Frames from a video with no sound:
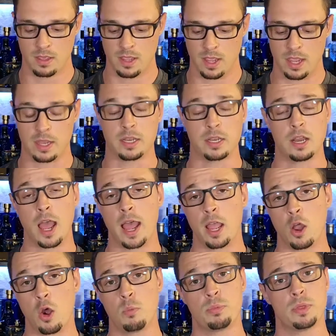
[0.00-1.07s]
And I
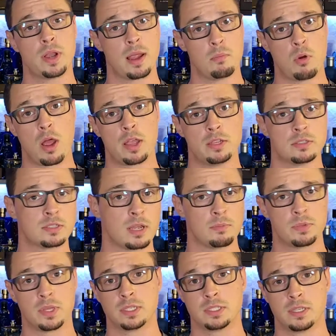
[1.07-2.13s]
hope that I brought you
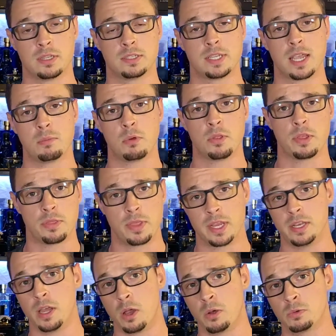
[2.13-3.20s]
something to the table that they
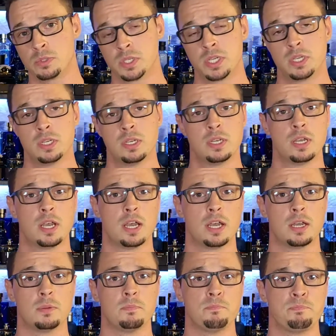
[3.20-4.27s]
don't.
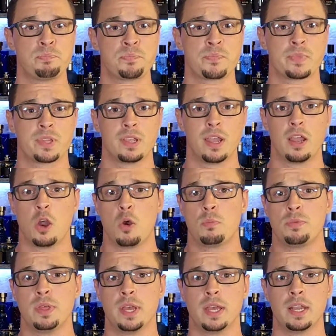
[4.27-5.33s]
Um, I hope
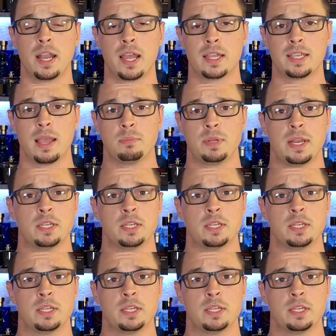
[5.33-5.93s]
that I kept it